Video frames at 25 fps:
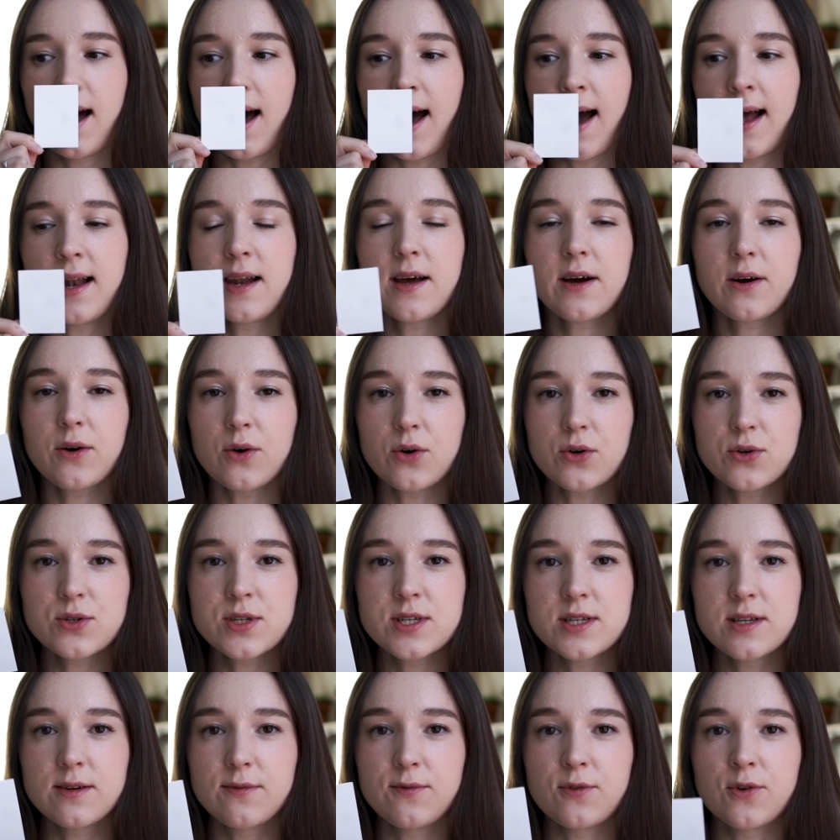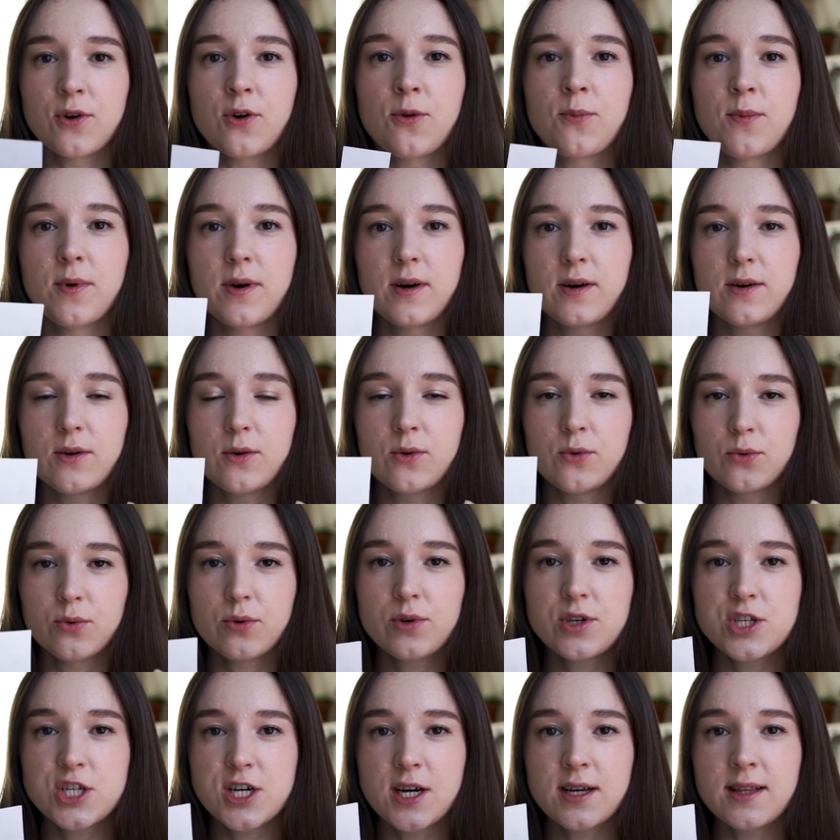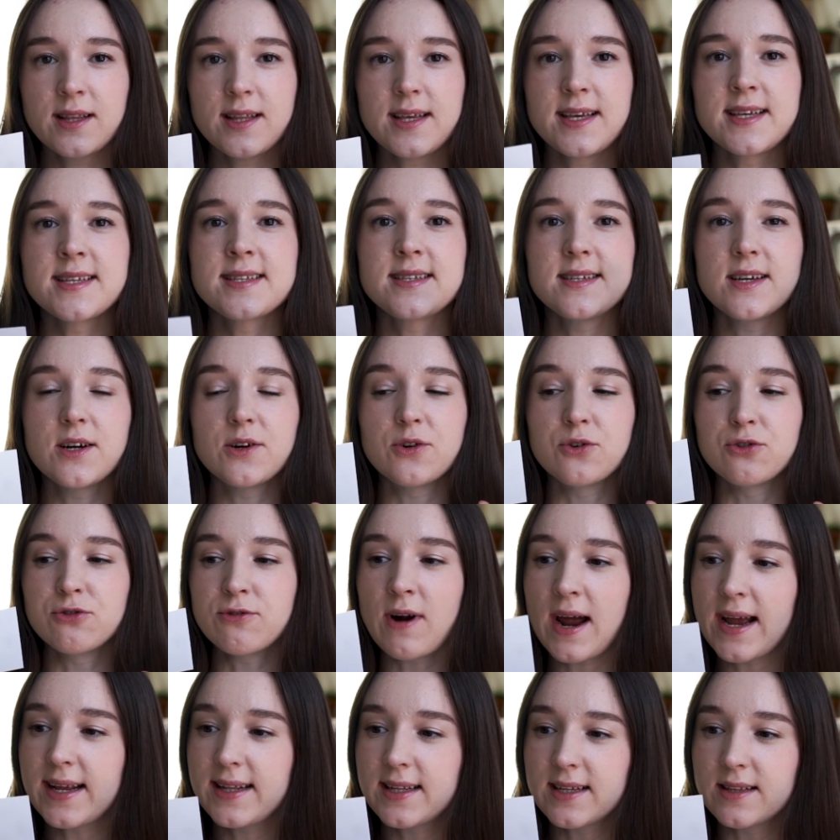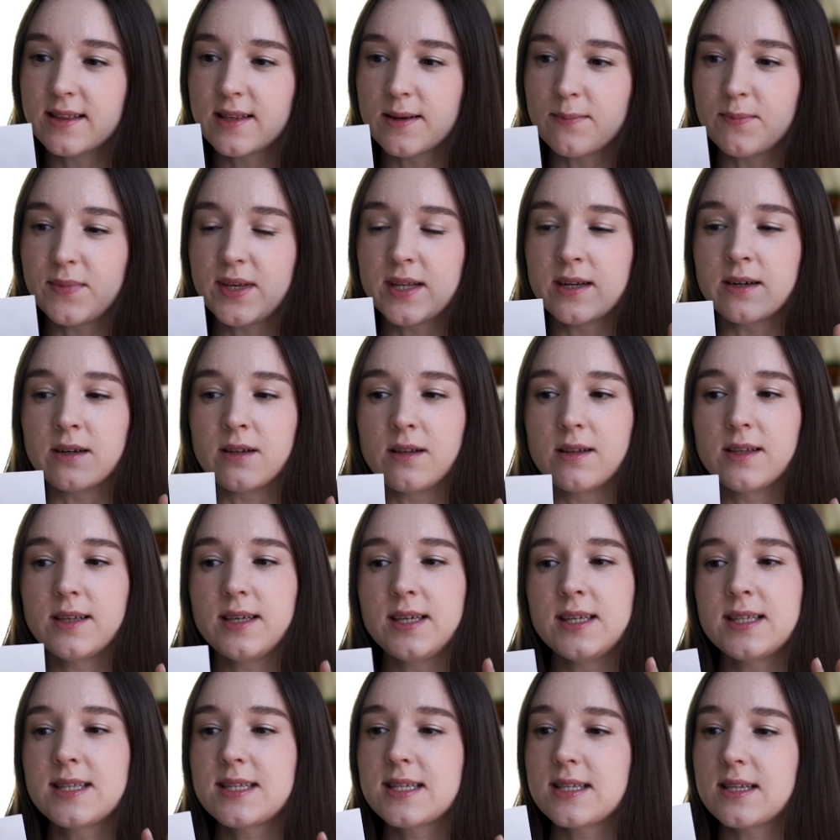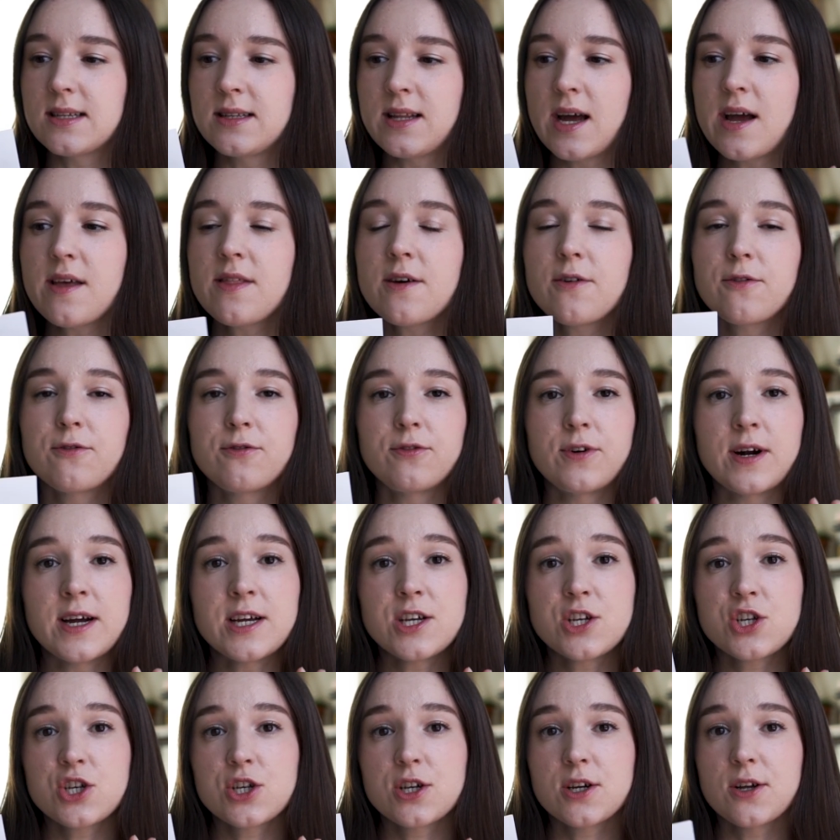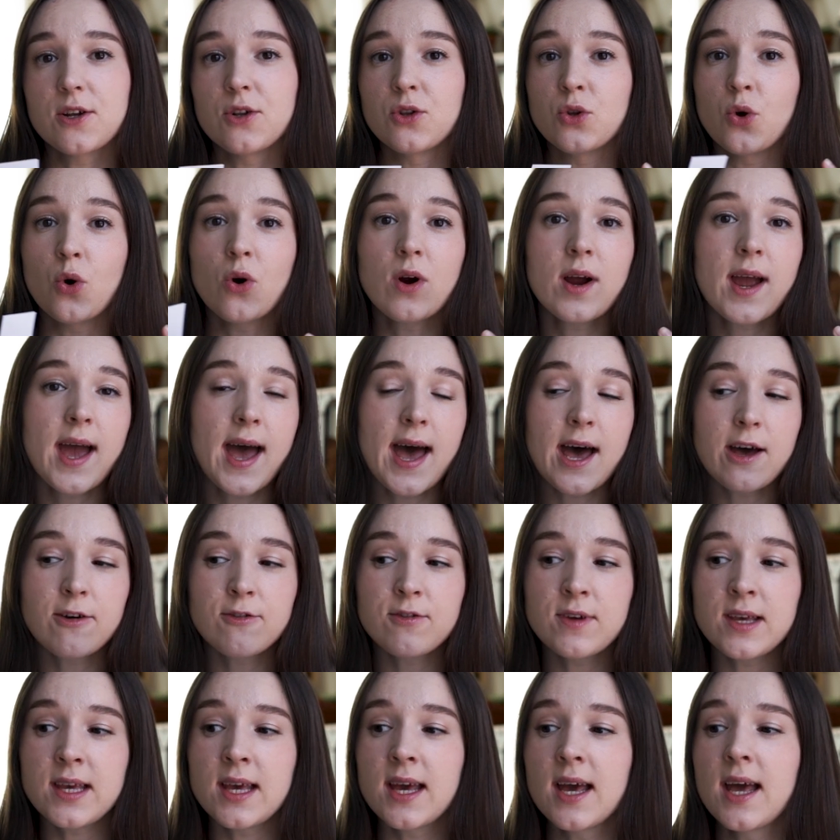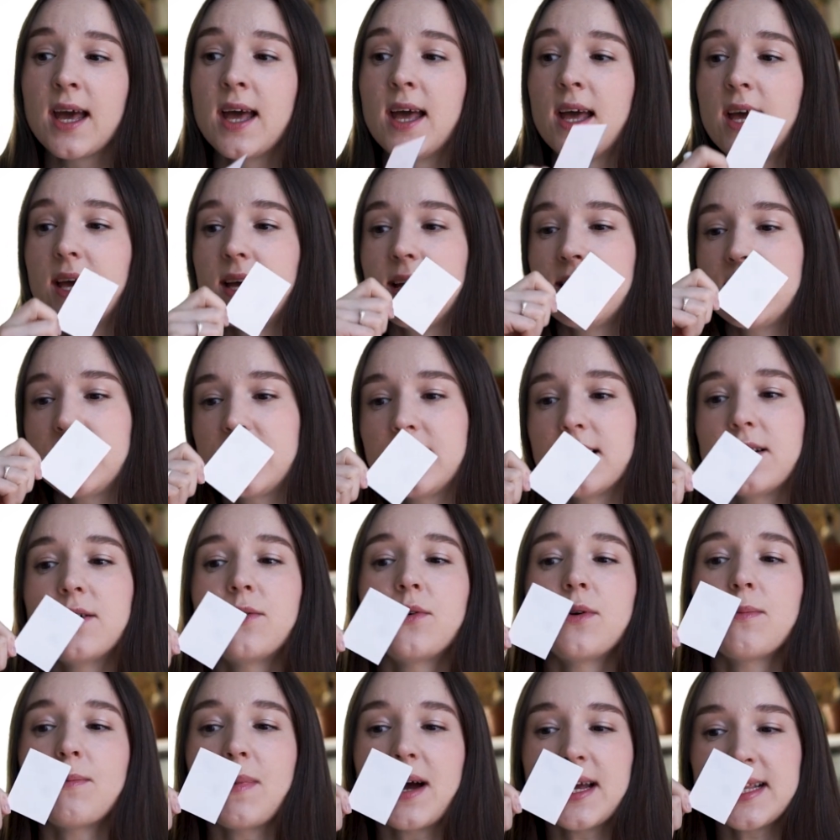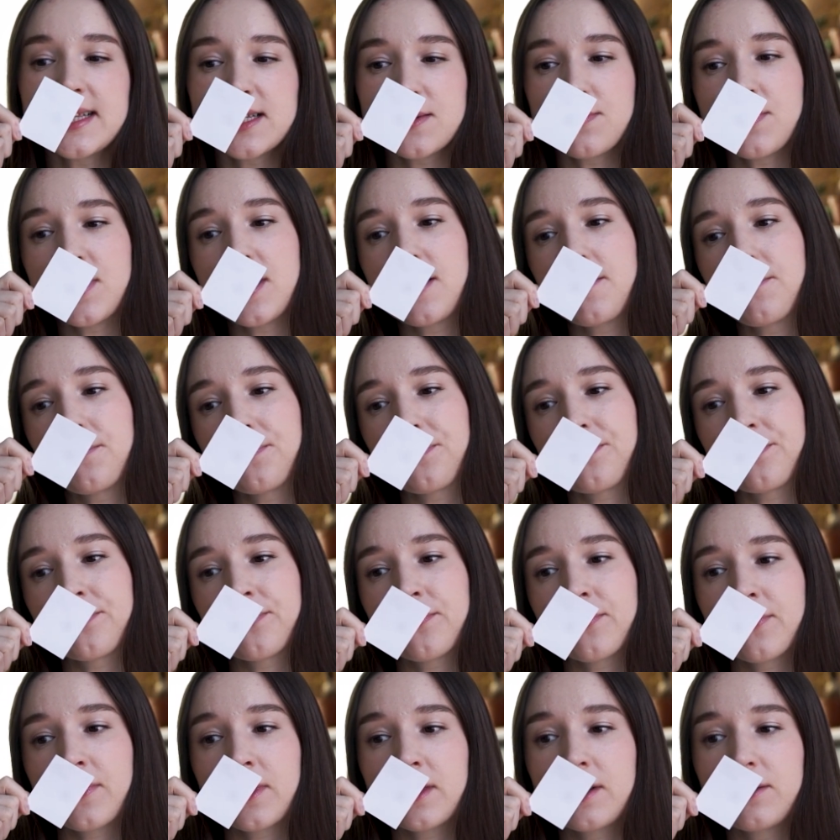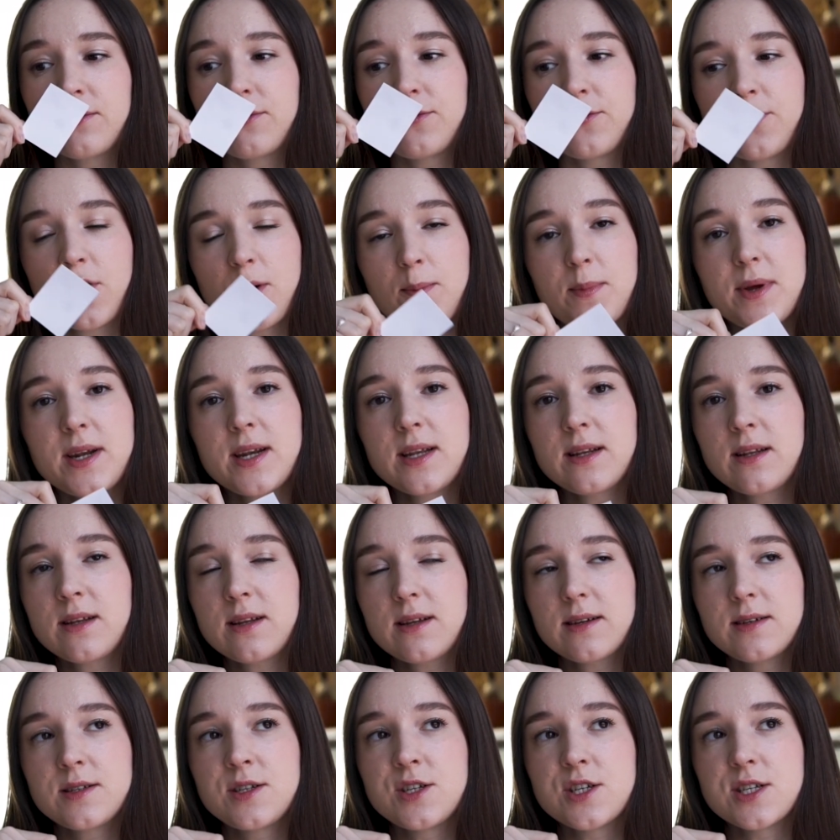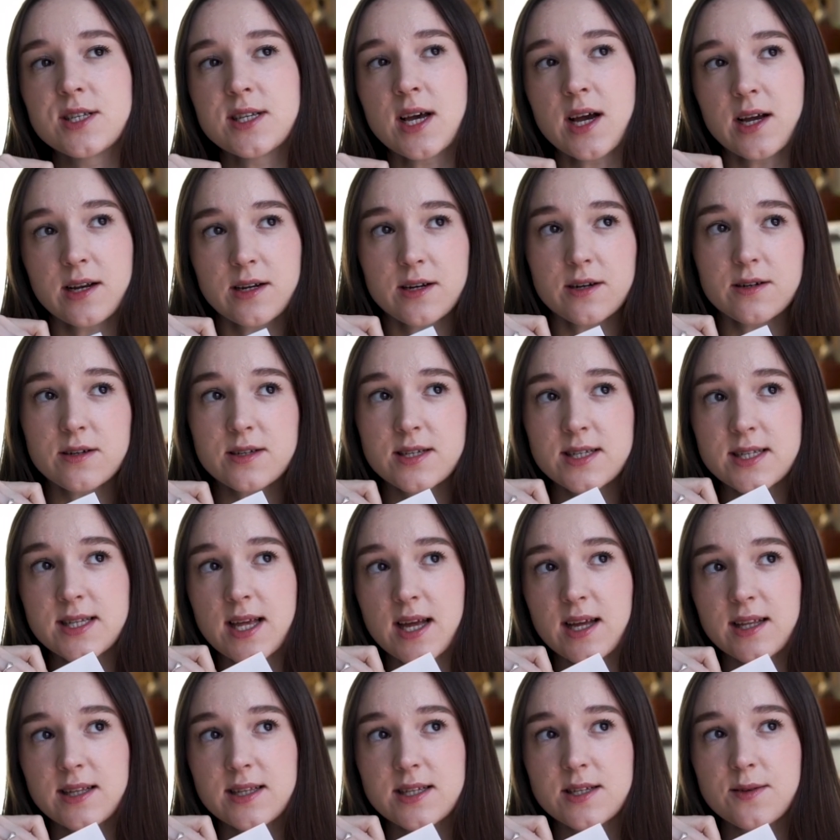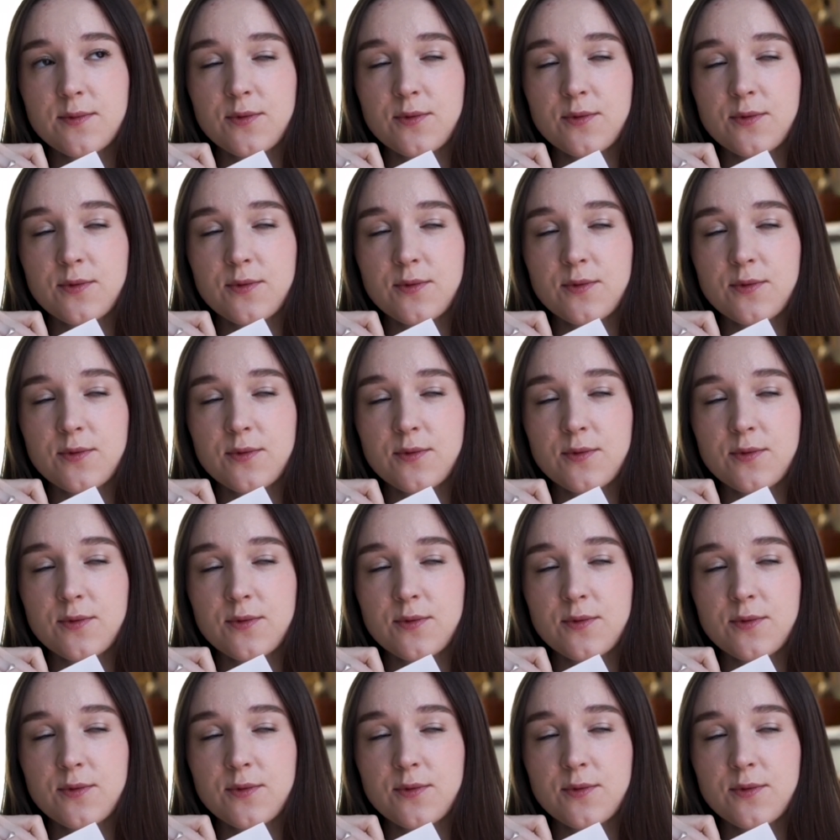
À la Rose from Kurkdjian is right in the middle. It's neither fresh nor heavy. It reminds me feminine designer scents